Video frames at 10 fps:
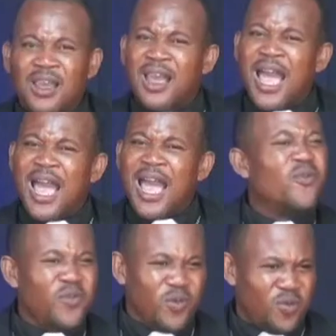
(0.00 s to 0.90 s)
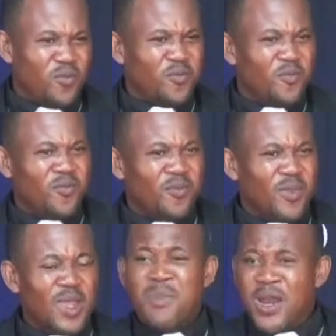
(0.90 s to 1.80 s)
I love you.
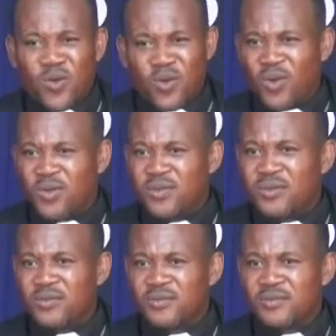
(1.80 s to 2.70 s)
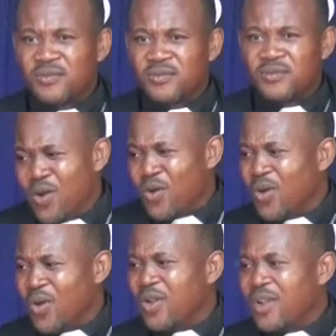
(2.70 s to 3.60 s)
Man of God. Man of God.
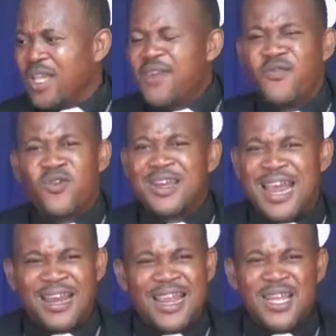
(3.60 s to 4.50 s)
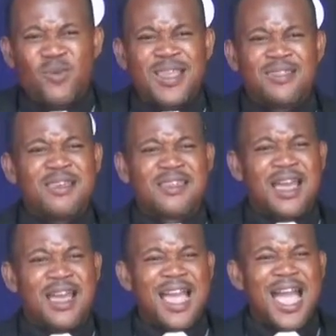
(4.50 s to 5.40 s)
If not that, the way things are,
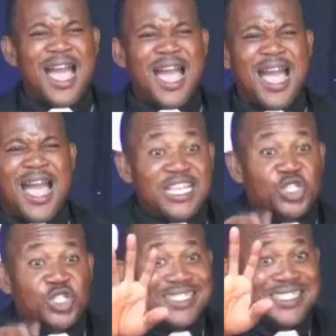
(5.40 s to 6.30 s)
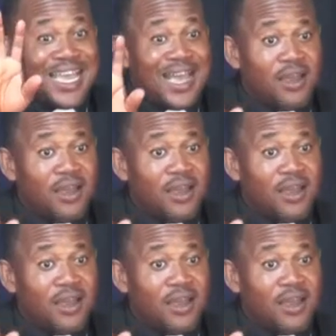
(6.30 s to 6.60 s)
I will have dashed you this car.